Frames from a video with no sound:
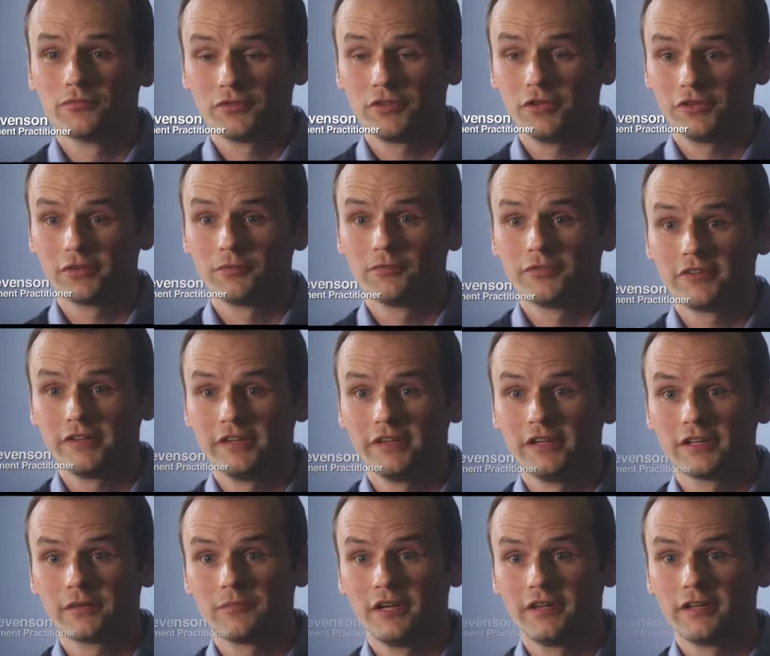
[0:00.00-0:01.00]
to some,
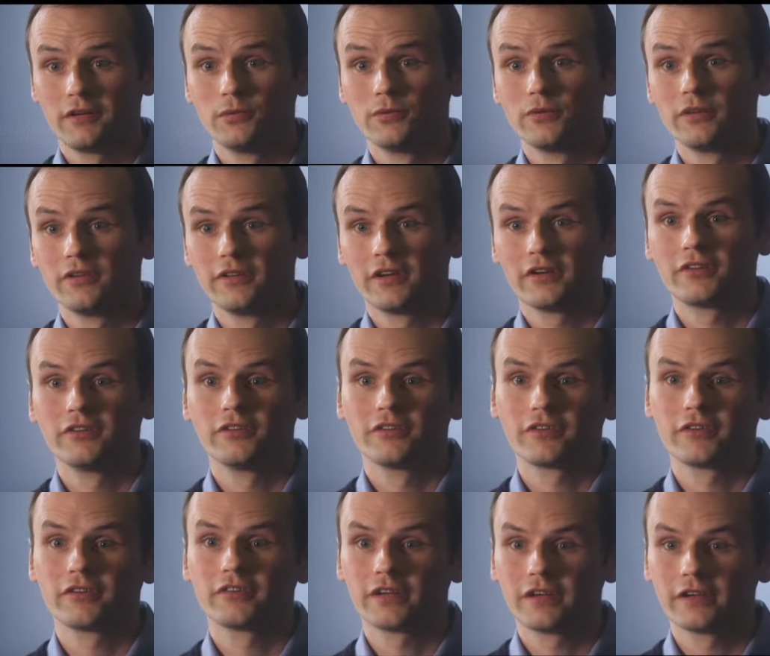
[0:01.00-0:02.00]
serious medical conditions
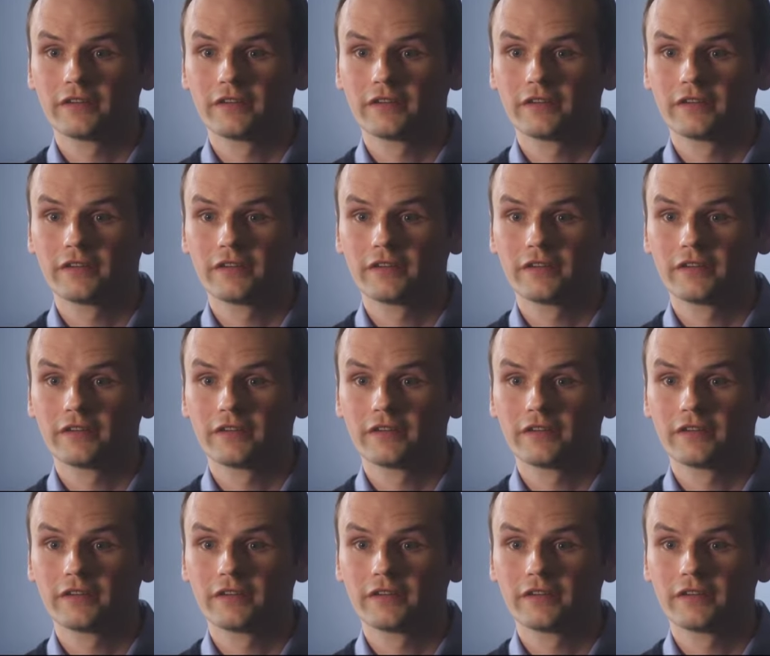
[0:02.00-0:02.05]
such